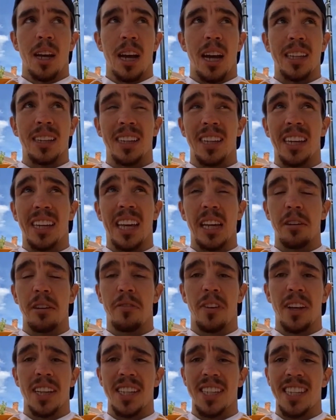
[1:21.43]
then the Keaton
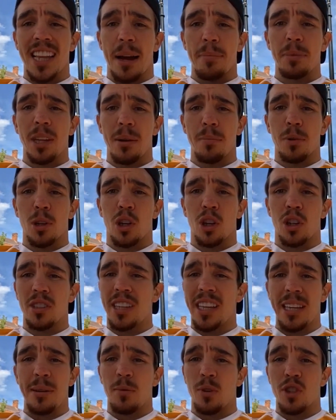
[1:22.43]
fight stopped that
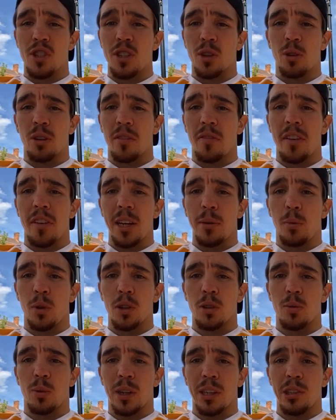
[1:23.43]
because he wasn't going to fight at
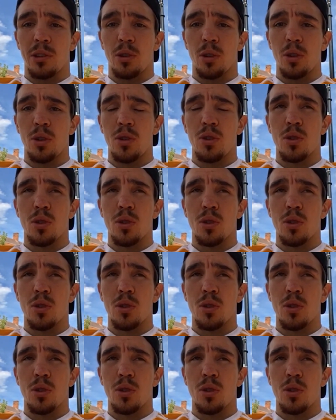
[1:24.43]
122.